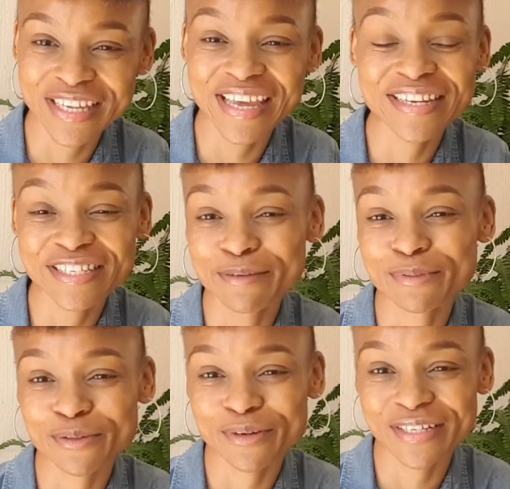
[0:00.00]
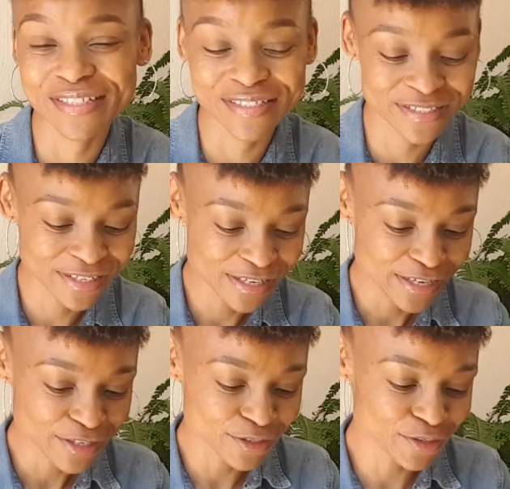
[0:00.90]
care tips on it.
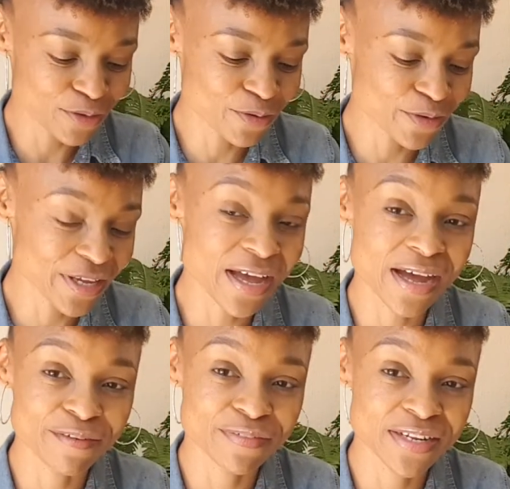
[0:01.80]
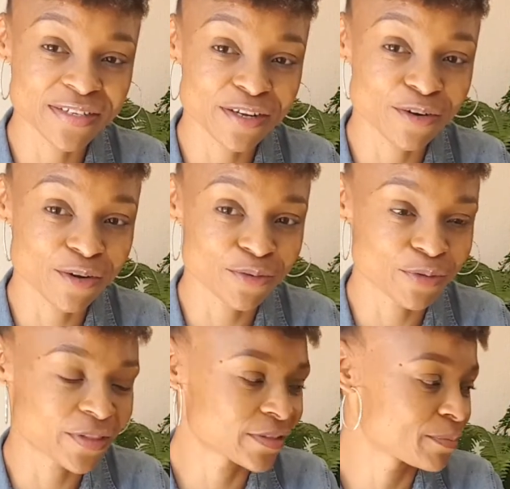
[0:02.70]
So yeah, I've learned a lot
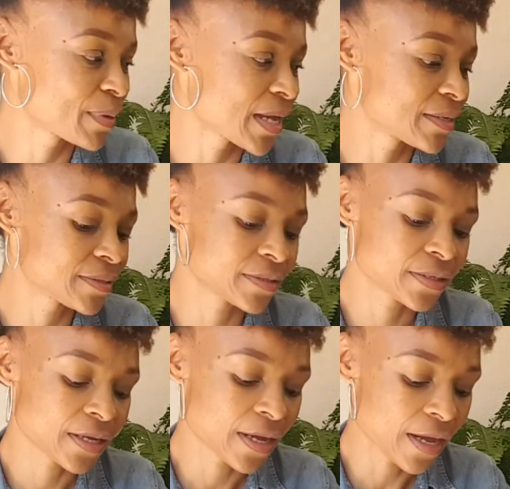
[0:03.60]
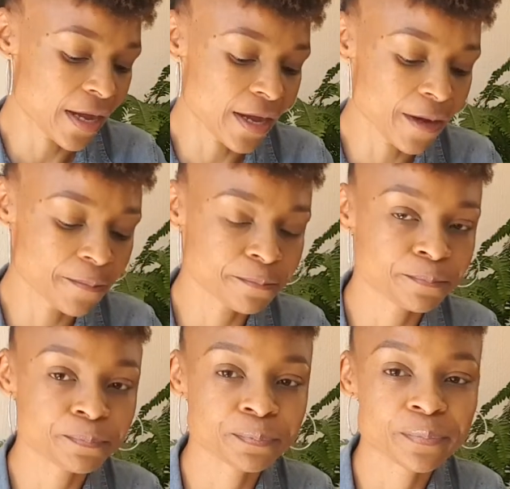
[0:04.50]
with this plant.
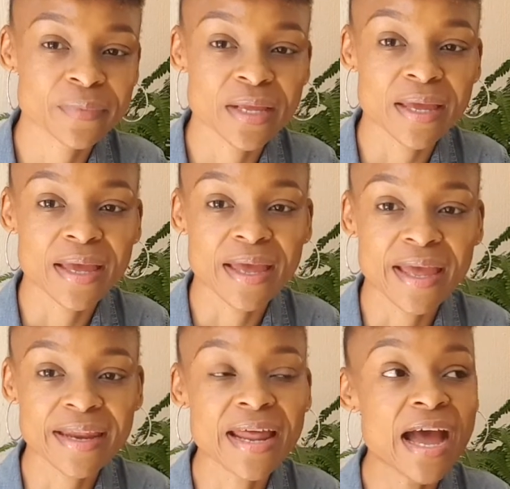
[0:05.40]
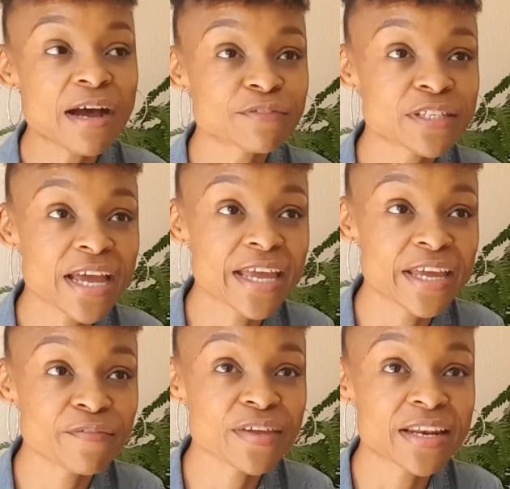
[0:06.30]
And after
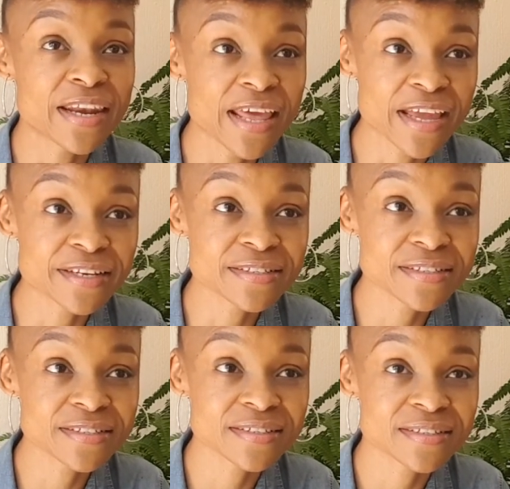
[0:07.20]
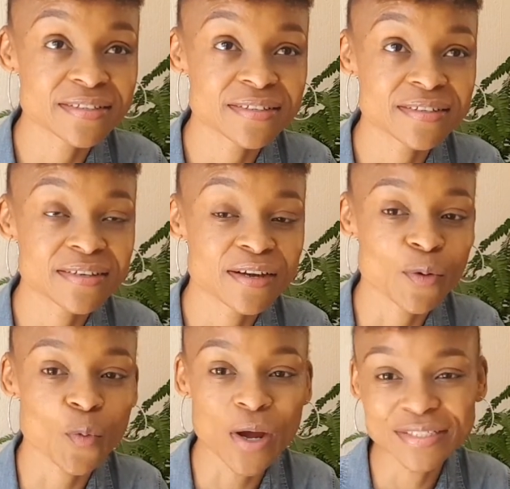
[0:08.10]
having learned
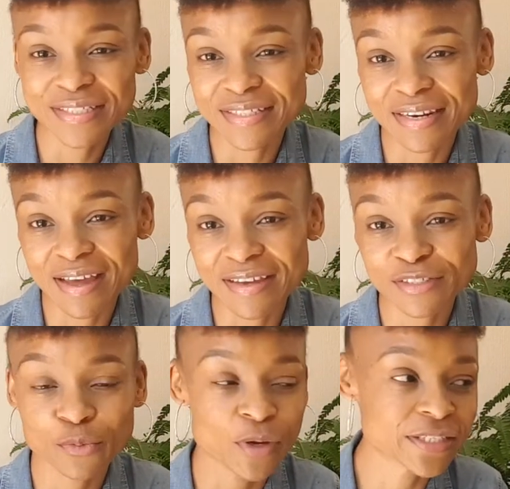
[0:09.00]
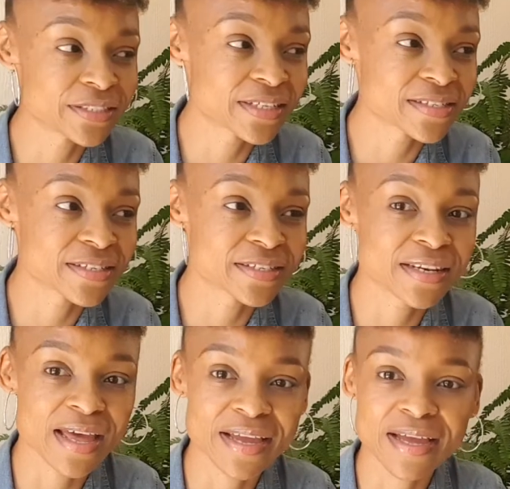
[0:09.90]
what it likes, what it doesn't
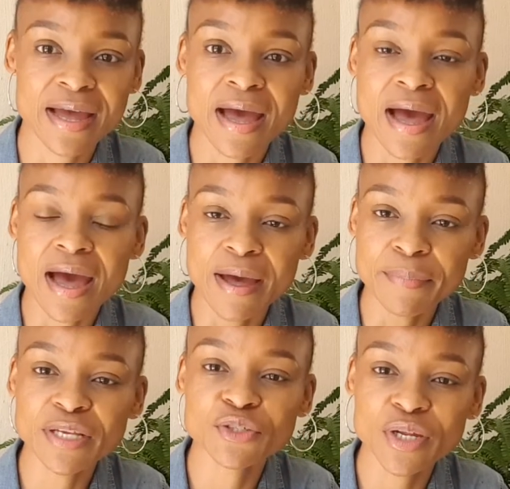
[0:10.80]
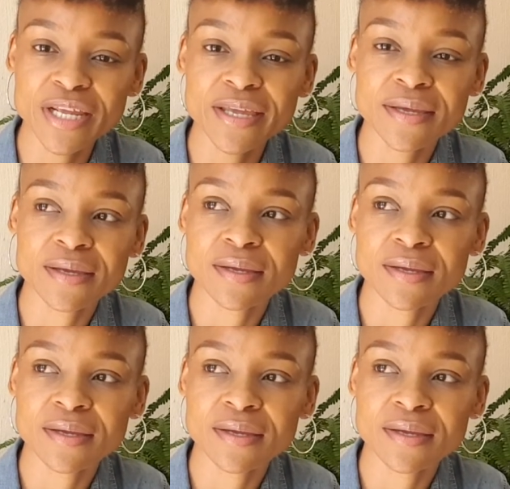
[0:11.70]
like, I'm actually